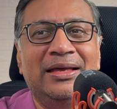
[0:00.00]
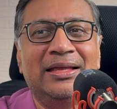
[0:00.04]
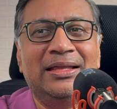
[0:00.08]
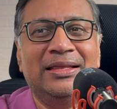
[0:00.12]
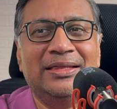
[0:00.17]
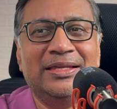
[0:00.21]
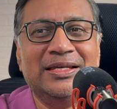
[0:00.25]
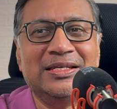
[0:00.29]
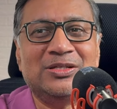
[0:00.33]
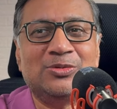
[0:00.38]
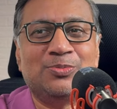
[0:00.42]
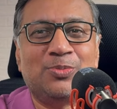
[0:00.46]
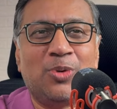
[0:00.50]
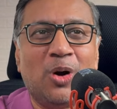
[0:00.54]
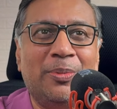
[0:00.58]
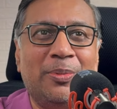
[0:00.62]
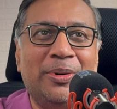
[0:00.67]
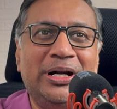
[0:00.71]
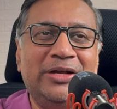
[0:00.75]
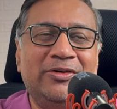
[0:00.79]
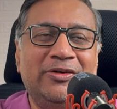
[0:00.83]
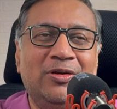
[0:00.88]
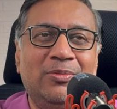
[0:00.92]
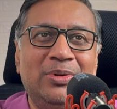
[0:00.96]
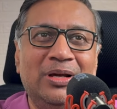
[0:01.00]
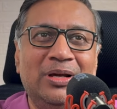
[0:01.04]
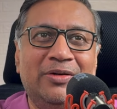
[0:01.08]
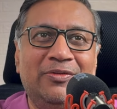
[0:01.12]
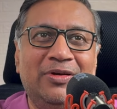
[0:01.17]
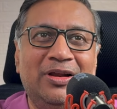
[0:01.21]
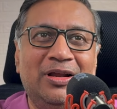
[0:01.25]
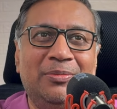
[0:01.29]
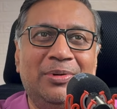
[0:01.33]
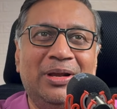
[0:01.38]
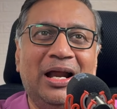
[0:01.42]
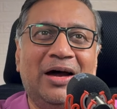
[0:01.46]
This property will be
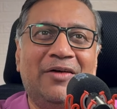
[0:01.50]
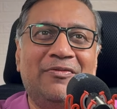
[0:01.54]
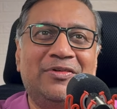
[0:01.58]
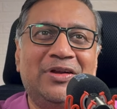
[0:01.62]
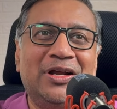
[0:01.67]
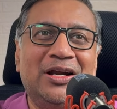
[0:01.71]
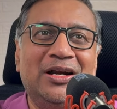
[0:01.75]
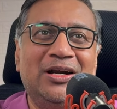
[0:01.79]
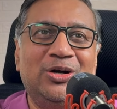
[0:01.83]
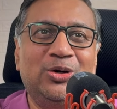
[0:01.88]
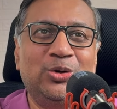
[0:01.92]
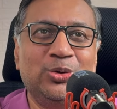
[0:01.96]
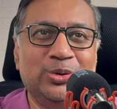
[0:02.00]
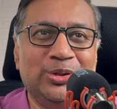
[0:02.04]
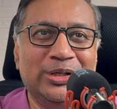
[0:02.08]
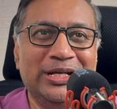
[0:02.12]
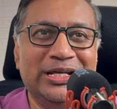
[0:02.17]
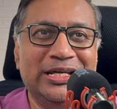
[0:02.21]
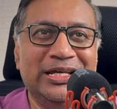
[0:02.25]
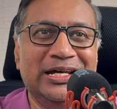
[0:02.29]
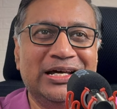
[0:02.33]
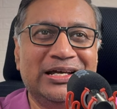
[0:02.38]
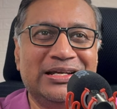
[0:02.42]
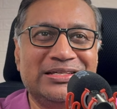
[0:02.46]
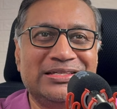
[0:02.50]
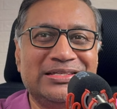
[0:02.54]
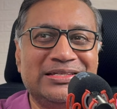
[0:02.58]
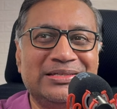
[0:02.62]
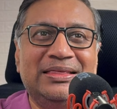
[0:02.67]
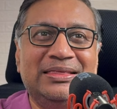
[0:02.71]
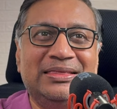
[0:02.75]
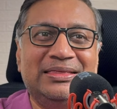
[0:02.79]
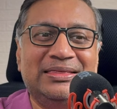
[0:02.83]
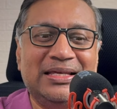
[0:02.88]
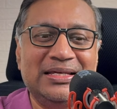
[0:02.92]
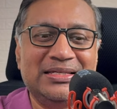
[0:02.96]
available after 2-3 years.
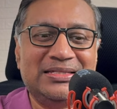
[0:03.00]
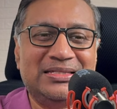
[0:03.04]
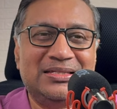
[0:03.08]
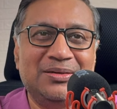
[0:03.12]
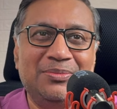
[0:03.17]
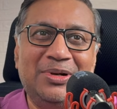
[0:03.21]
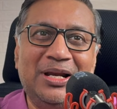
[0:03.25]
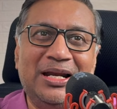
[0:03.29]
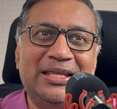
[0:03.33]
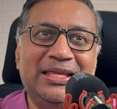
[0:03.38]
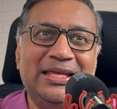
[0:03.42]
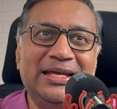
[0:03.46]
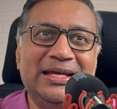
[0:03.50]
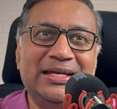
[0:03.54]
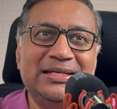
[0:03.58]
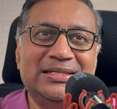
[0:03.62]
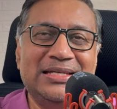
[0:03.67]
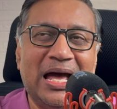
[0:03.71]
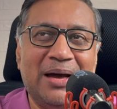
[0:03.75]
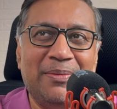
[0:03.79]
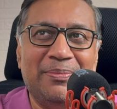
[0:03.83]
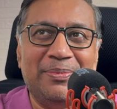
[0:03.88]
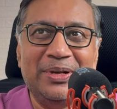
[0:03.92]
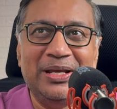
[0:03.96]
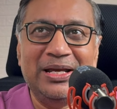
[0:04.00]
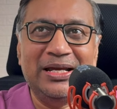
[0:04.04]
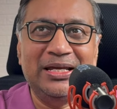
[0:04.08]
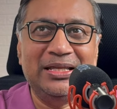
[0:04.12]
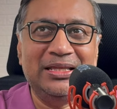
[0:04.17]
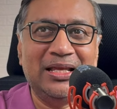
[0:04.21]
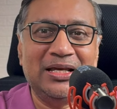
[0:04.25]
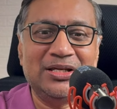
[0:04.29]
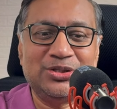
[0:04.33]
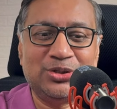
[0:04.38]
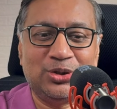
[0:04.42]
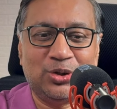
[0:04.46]
The similar thing is happening in
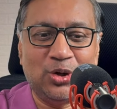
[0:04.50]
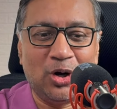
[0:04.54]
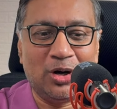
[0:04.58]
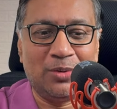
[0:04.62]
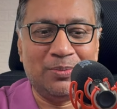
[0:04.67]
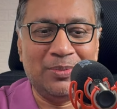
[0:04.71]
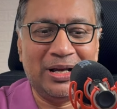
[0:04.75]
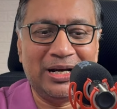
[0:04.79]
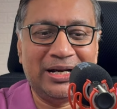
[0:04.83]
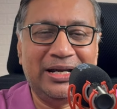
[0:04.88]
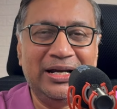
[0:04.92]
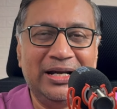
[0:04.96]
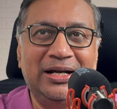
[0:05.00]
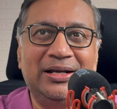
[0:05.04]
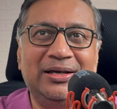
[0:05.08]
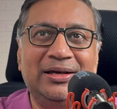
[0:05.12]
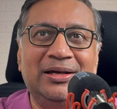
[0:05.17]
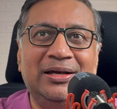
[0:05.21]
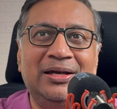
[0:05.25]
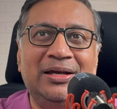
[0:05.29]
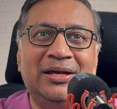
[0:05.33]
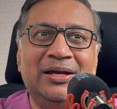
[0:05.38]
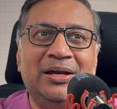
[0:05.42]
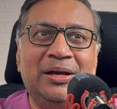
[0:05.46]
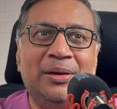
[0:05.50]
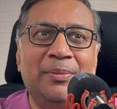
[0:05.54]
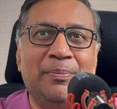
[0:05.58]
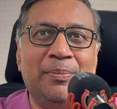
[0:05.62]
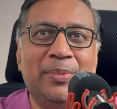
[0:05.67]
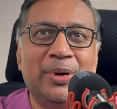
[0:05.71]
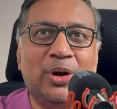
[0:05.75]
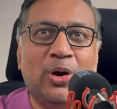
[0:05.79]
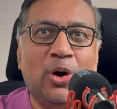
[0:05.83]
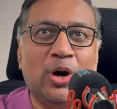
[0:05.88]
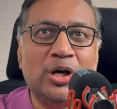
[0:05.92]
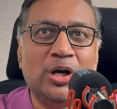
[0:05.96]
the stock market
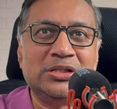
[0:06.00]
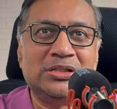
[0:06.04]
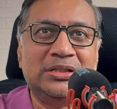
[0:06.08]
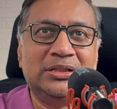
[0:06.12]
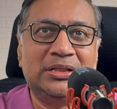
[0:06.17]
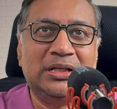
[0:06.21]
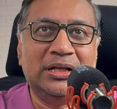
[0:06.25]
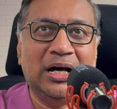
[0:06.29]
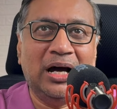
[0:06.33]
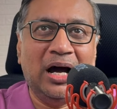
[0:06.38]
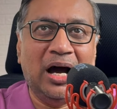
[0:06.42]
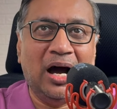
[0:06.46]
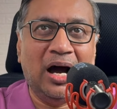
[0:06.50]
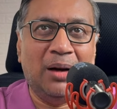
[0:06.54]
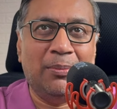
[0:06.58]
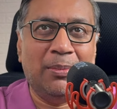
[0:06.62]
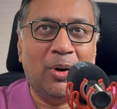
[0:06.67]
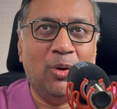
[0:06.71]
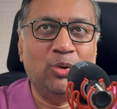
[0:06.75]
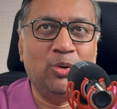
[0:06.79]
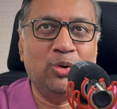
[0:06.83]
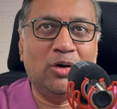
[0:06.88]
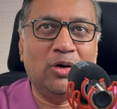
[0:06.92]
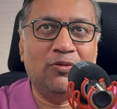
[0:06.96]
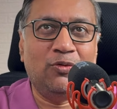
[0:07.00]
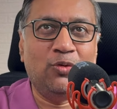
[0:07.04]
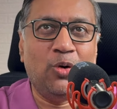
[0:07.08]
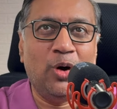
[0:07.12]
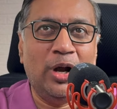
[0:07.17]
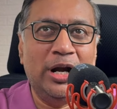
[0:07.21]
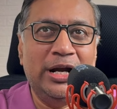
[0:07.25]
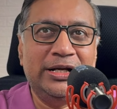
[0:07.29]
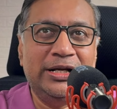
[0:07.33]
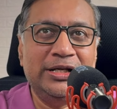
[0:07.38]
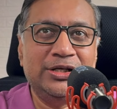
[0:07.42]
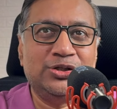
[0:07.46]
because the amount of
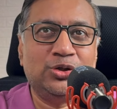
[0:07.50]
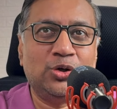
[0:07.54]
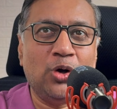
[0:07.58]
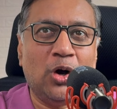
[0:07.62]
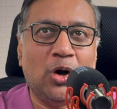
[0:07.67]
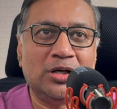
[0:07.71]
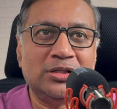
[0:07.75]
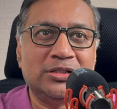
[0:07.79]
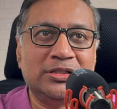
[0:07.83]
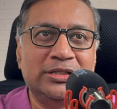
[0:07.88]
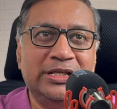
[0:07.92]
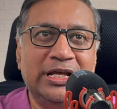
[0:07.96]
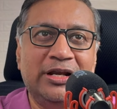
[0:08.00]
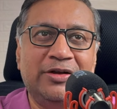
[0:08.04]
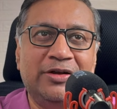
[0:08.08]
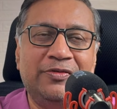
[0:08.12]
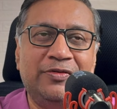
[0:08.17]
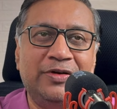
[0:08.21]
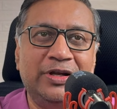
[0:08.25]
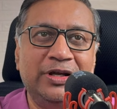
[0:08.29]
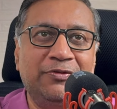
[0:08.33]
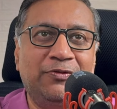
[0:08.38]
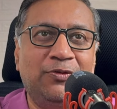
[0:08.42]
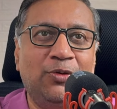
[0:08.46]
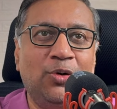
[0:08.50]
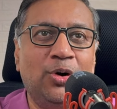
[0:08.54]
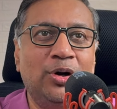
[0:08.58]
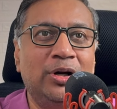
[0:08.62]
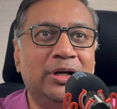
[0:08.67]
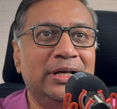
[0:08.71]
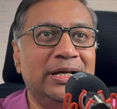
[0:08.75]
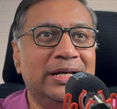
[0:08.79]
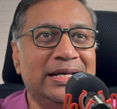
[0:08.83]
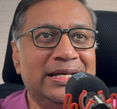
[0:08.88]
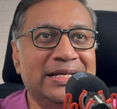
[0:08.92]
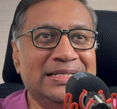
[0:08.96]
quality stocks, their free float
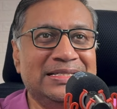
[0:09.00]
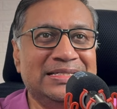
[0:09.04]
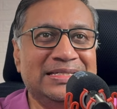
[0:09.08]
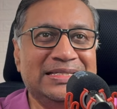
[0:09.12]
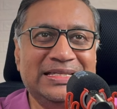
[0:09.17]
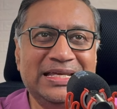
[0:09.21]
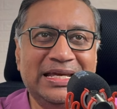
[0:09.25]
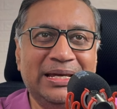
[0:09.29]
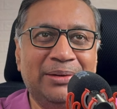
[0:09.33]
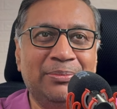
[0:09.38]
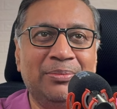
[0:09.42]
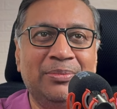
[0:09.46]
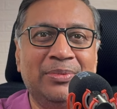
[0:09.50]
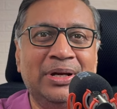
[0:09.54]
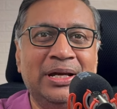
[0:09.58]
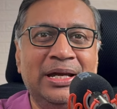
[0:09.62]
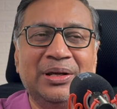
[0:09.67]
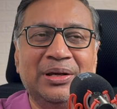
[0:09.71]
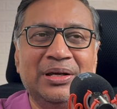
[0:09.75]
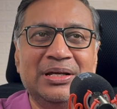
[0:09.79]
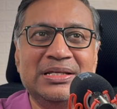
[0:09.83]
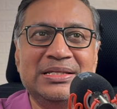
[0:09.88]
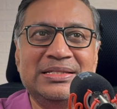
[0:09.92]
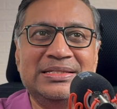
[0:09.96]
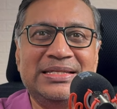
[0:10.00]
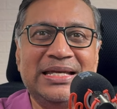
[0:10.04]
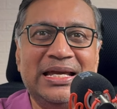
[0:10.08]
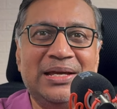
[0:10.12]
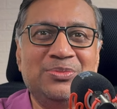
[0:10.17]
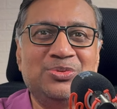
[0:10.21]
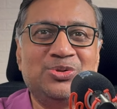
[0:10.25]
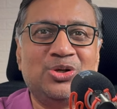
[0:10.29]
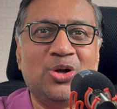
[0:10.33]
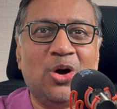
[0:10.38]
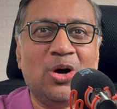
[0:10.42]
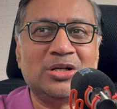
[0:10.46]
is same.
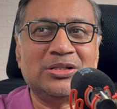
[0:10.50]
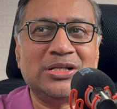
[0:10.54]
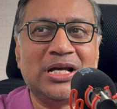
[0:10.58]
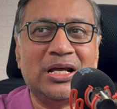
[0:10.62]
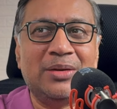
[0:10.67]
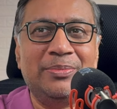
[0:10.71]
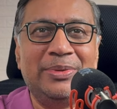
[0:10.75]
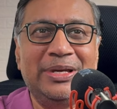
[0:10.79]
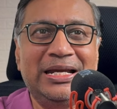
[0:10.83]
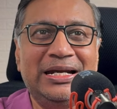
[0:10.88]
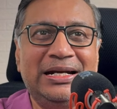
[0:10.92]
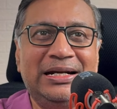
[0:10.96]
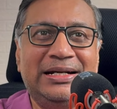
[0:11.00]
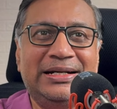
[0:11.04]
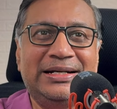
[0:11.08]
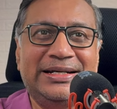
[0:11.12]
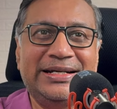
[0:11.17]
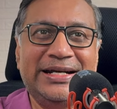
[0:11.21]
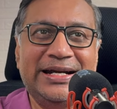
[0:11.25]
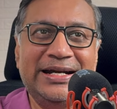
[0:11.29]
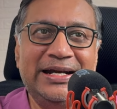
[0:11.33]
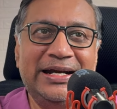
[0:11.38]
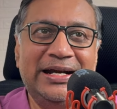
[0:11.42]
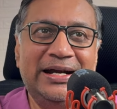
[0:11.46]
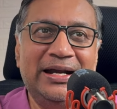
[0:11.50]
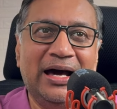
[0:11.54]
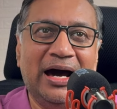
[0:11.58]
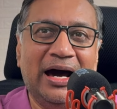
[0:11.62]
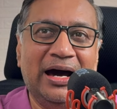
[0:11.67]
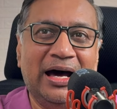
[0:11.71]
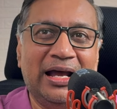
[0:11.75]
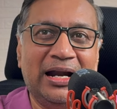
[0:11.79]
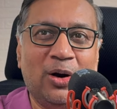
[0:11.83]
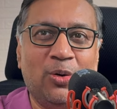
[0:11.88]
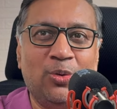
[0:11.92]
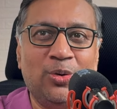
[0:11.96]
Same stocks are being traded
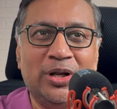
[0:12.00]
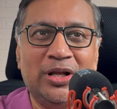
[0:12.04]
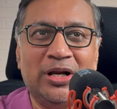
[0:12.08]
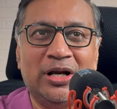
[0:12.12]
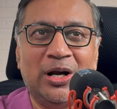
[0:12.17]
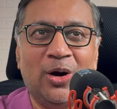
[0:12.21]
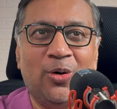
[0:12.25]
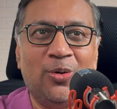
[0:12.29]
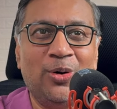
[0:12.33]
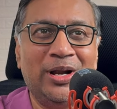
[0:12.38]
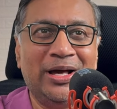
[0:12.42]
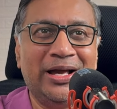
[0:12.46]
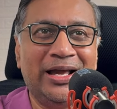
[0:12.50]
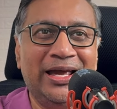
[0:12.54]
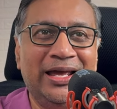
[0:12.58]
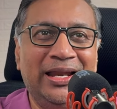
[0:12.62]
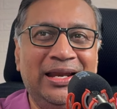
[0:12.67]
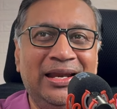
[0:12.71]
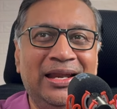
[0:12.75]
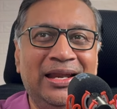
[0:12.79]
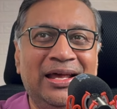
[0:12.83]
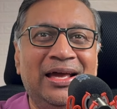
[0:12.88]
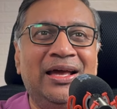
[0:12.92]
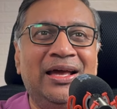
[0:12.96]
around and around again.